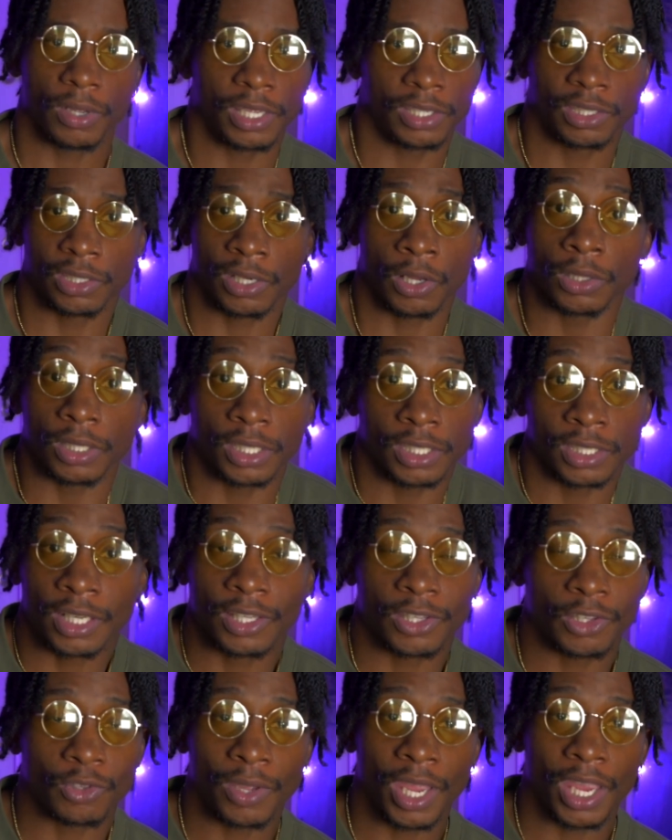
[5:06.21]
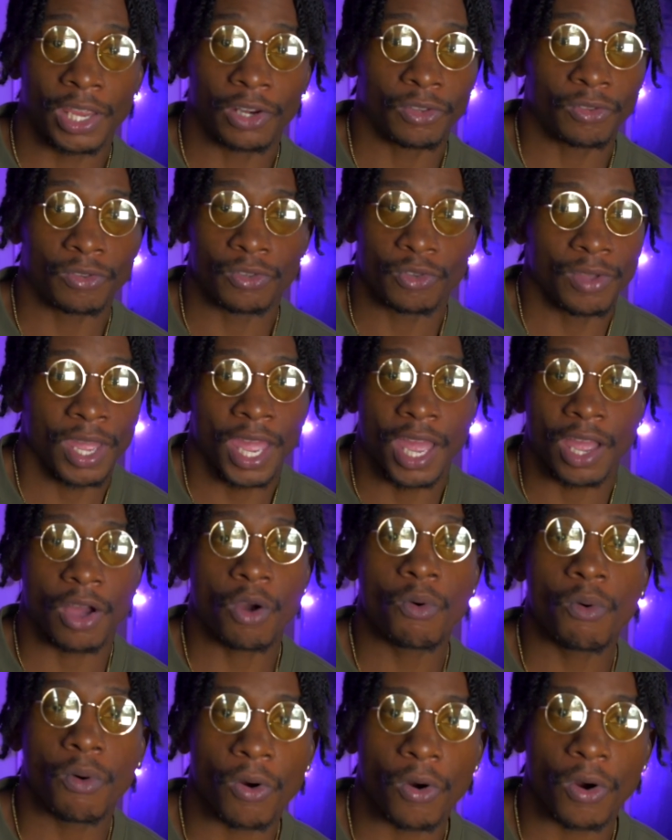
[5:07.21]
It's no, there's nothing you can't do. You can't
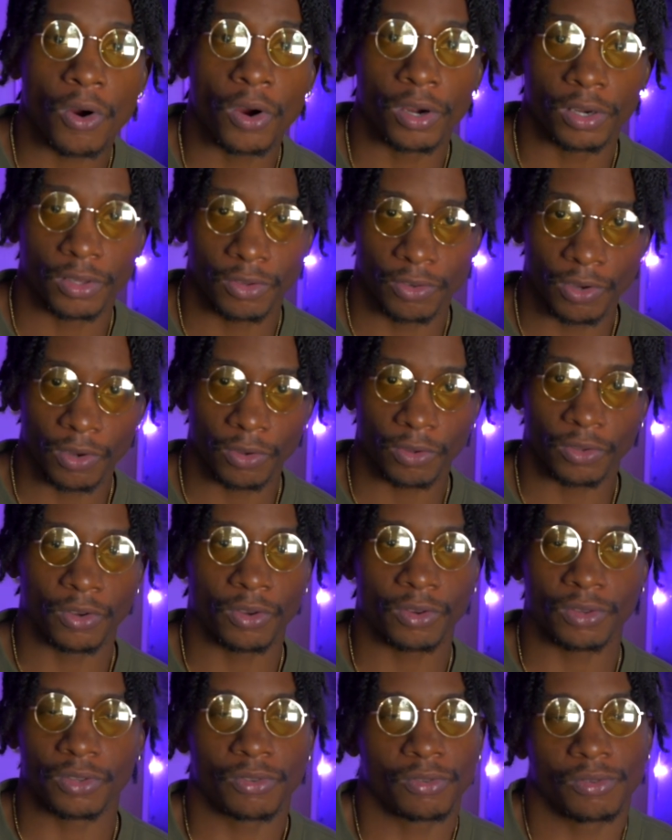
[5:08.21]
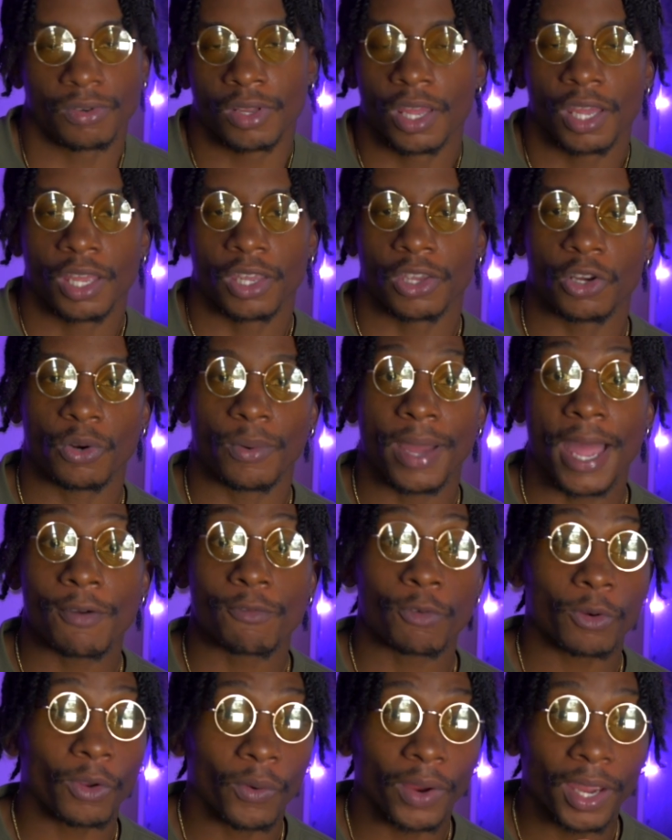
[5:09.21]
go hard. You know, you, you, you don't
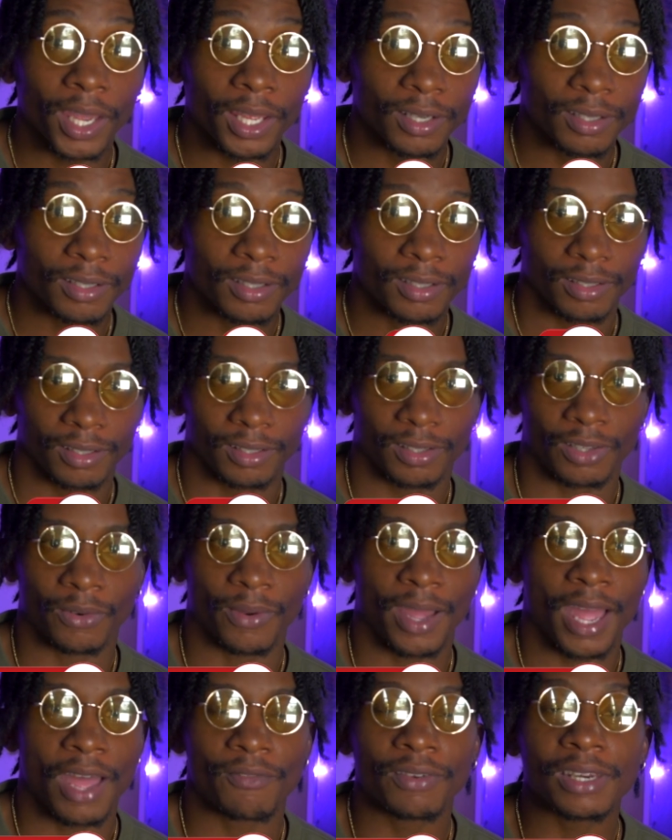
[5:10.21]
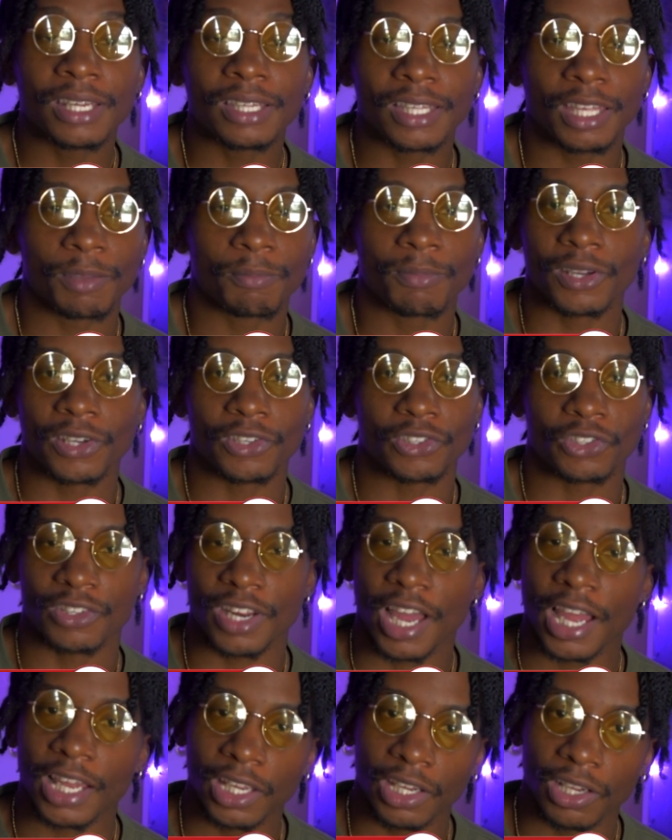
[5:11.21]
have regret. You don't have anything because you're
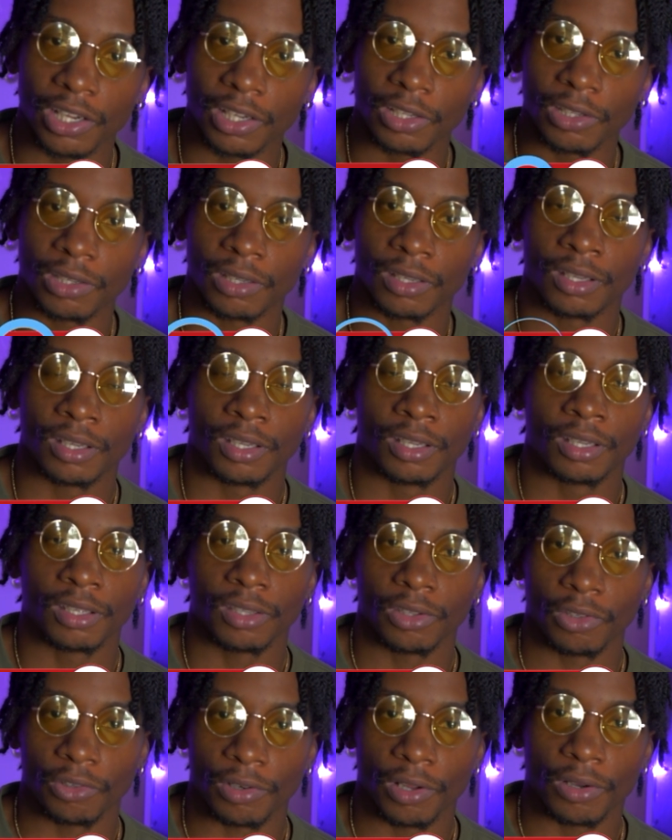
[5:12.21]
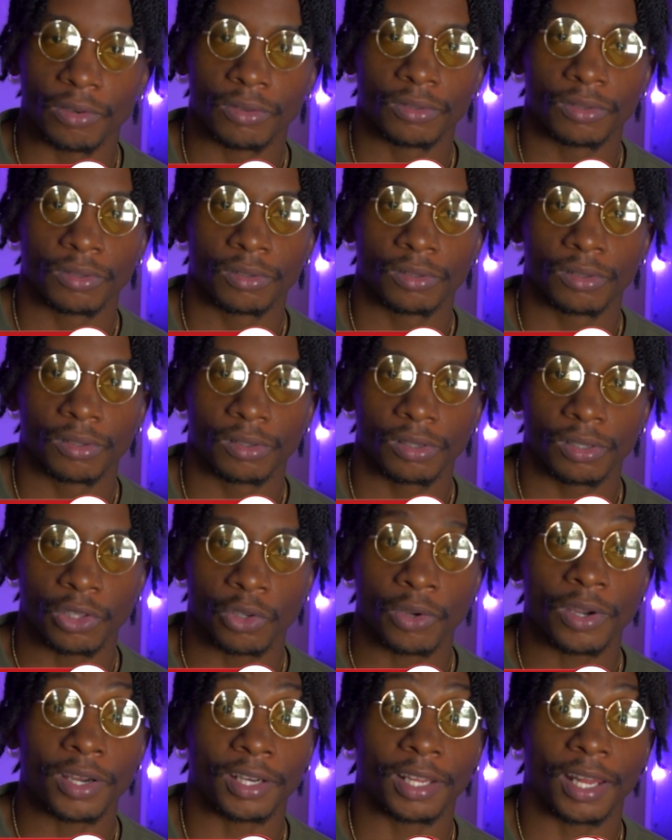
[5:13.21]
not here. You know,
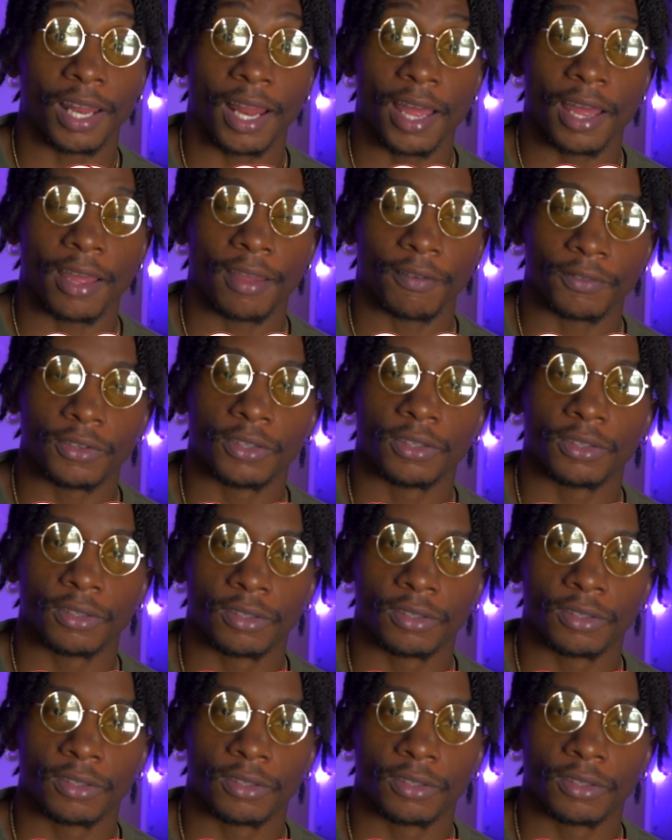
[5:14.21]
you're unalived.